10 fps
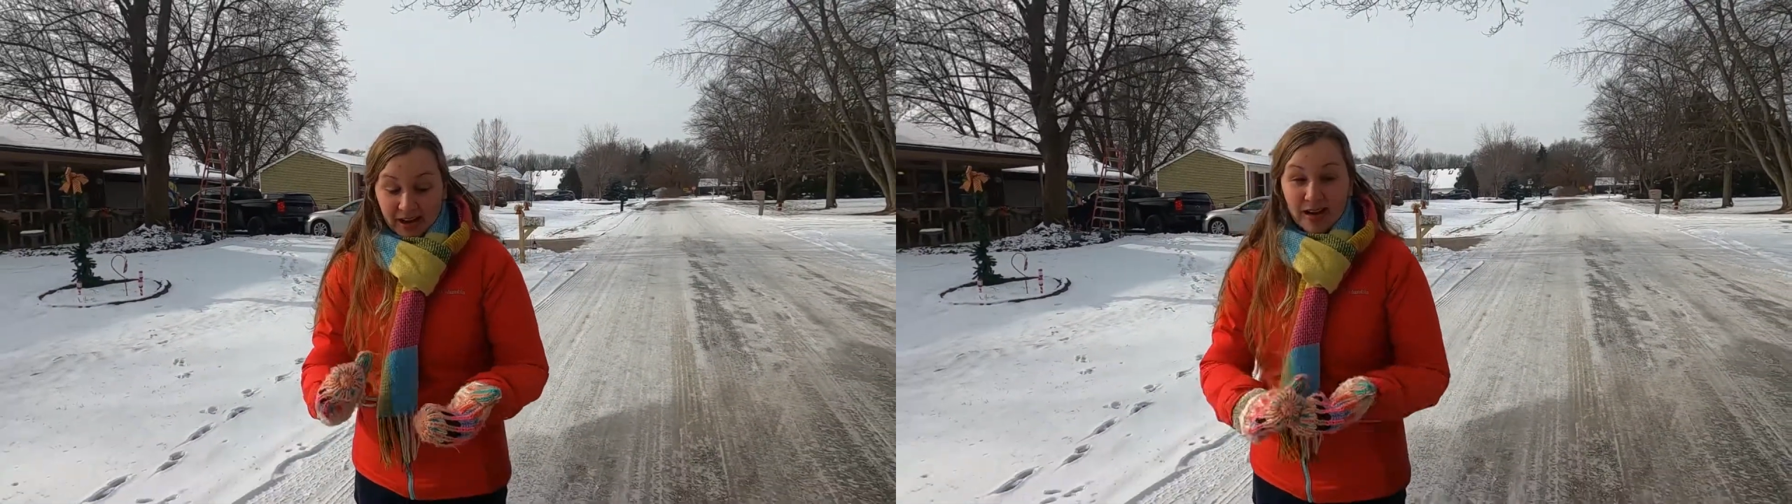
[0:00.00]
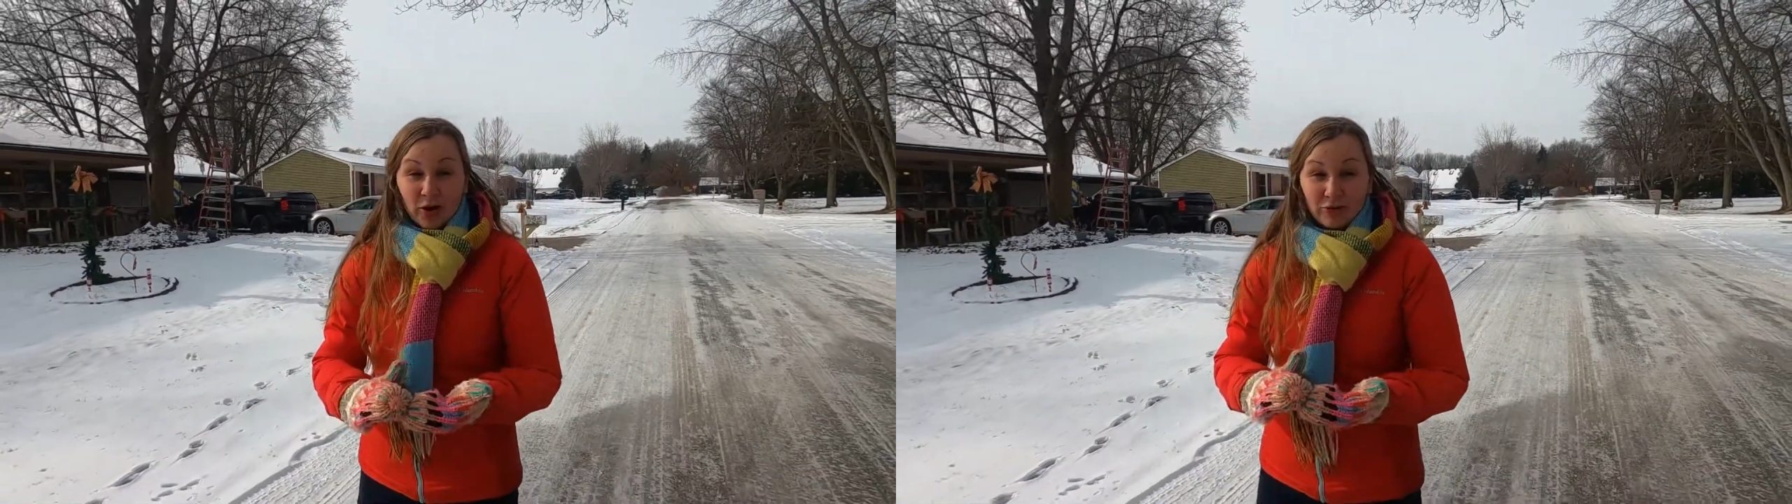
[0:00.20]

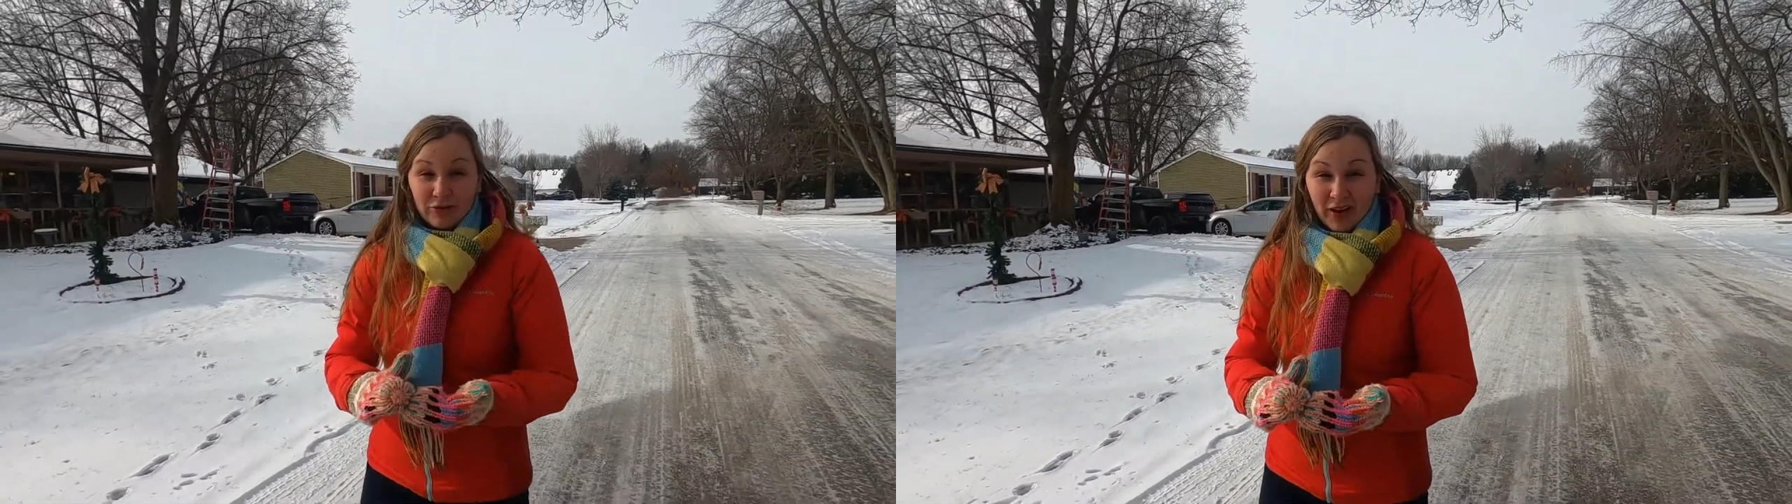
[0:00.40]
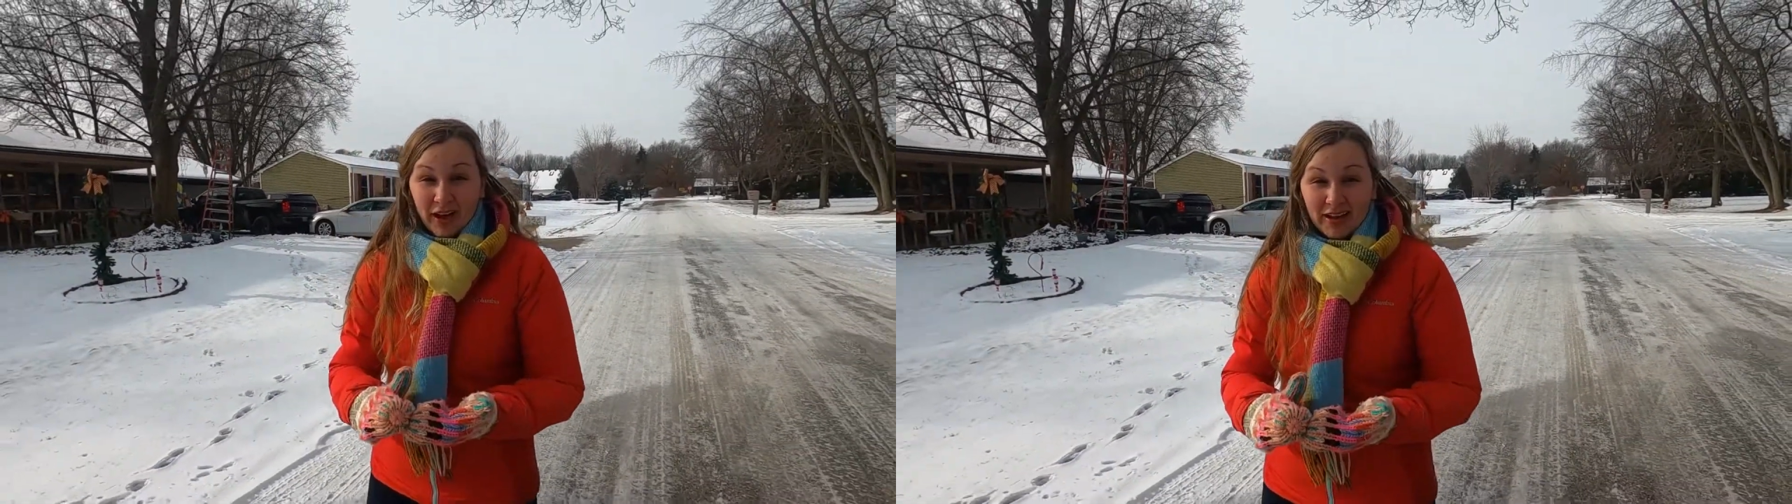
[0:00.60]
And near our
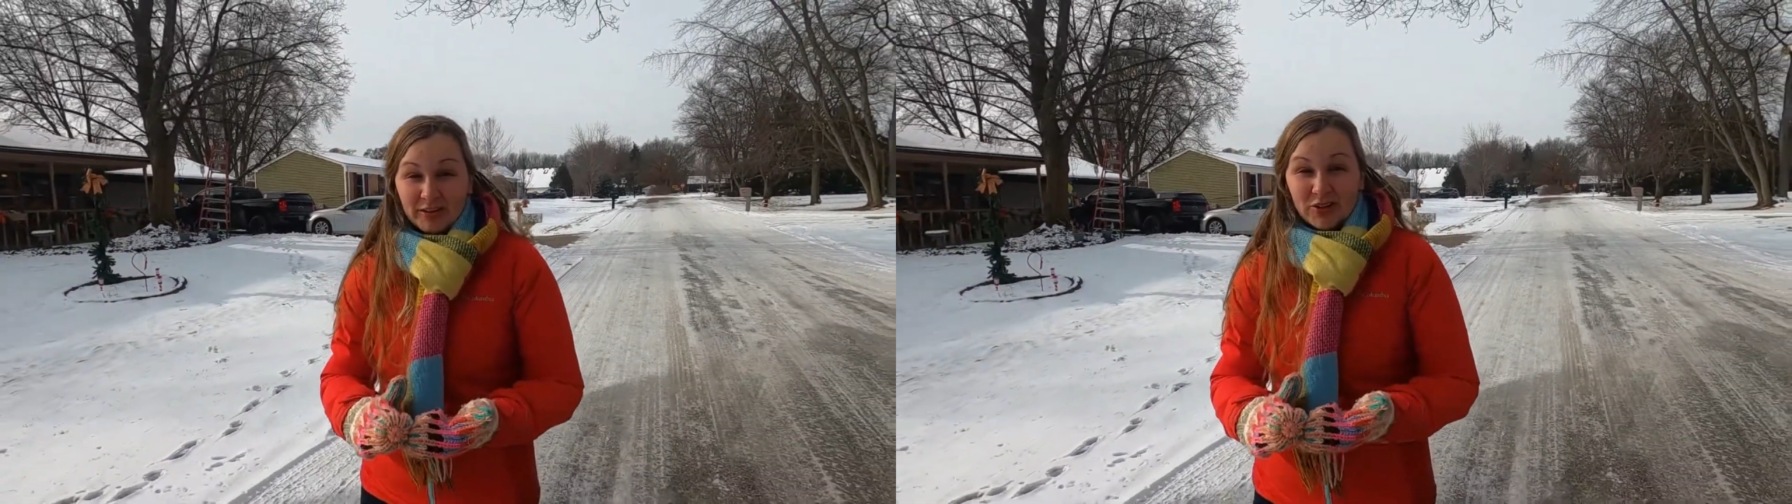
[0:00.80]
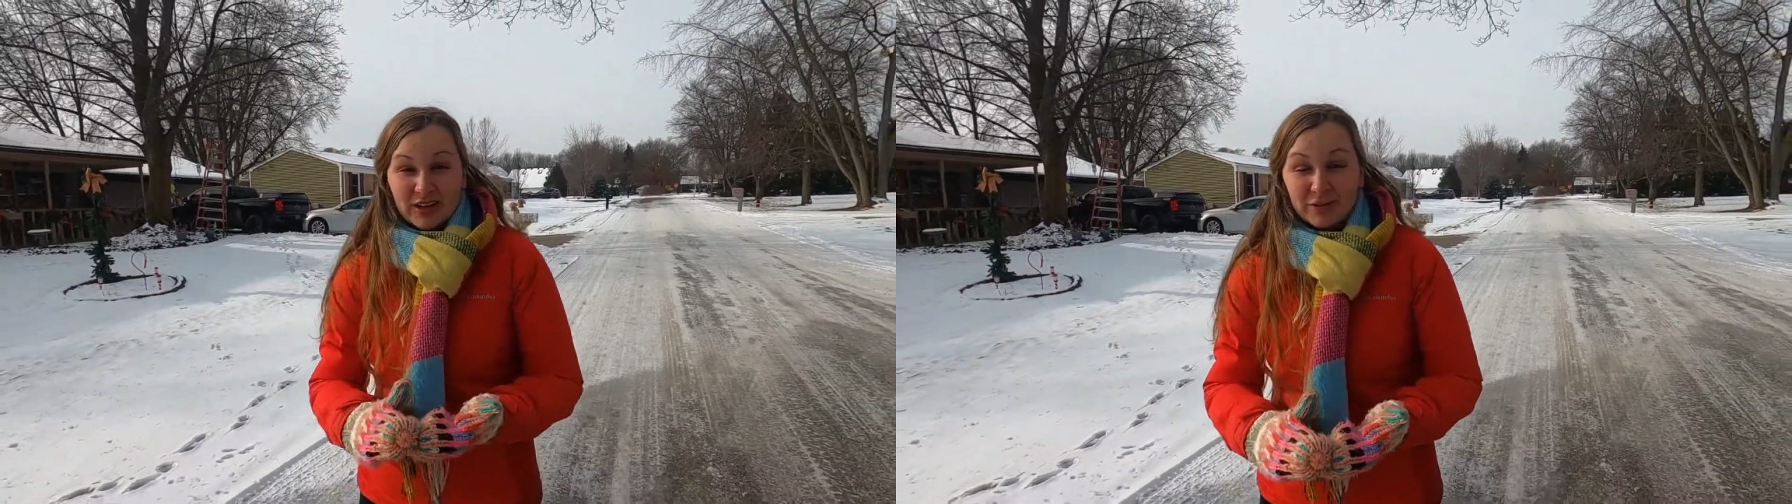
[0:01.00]
flat,
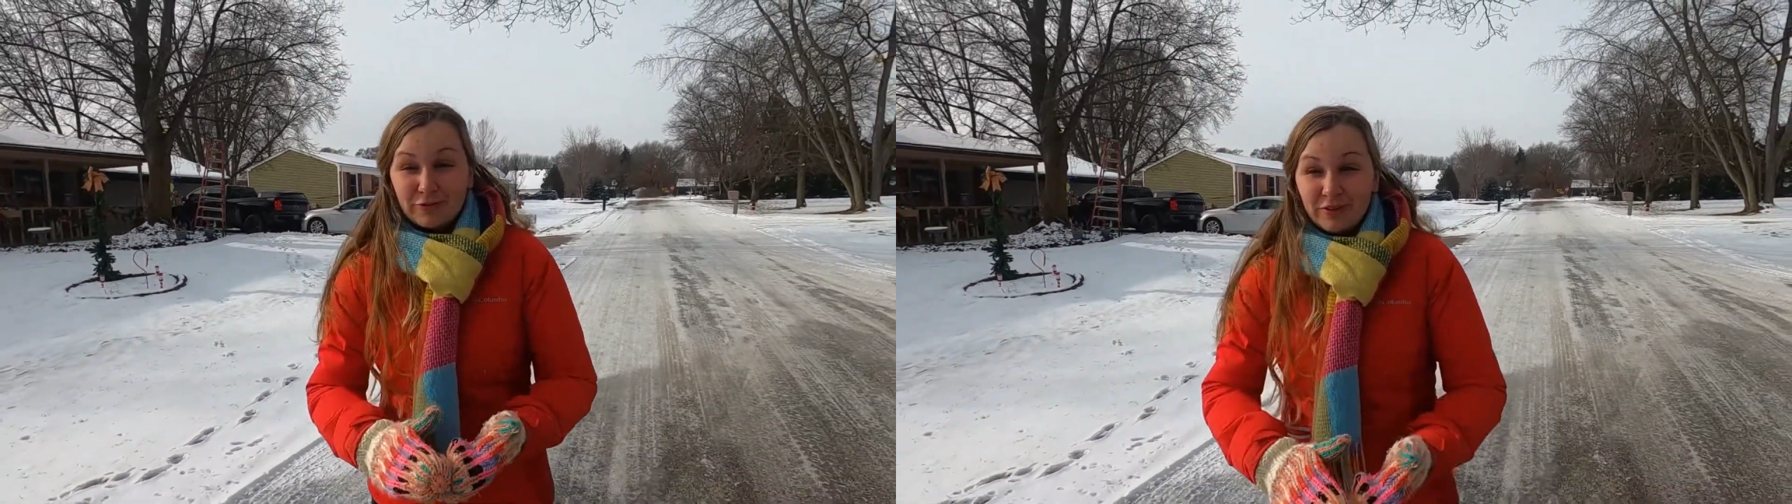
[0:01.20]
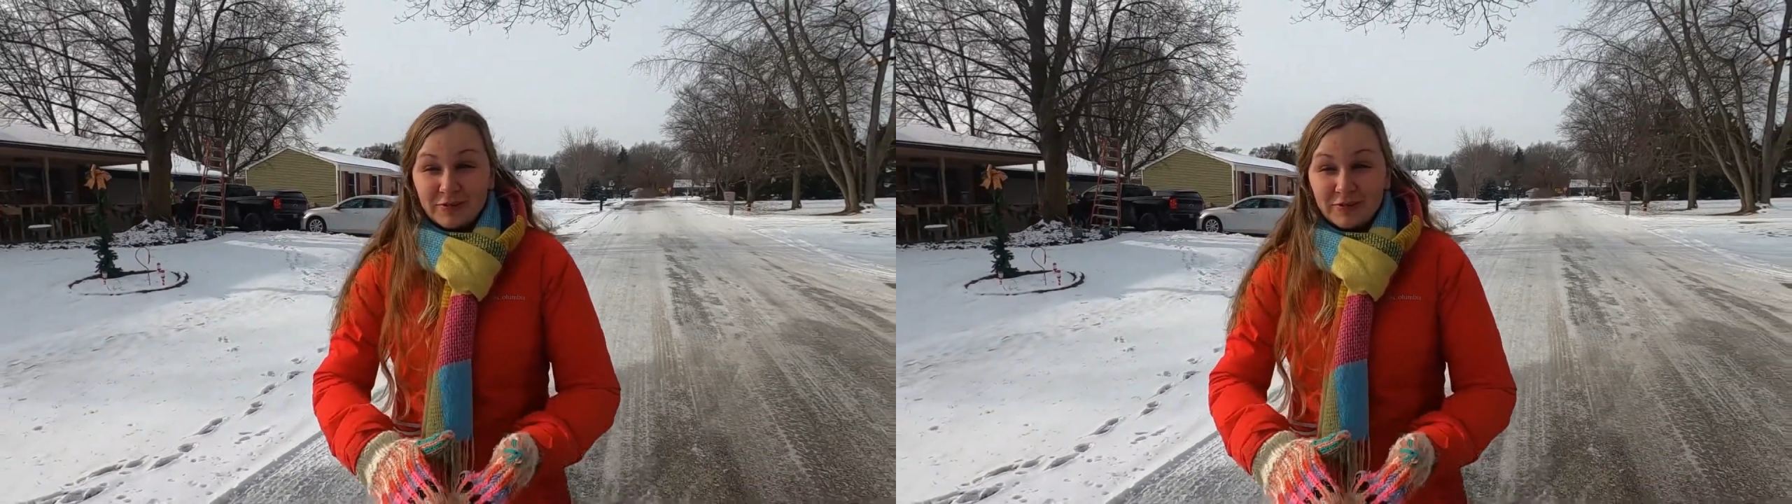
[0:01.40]
there's like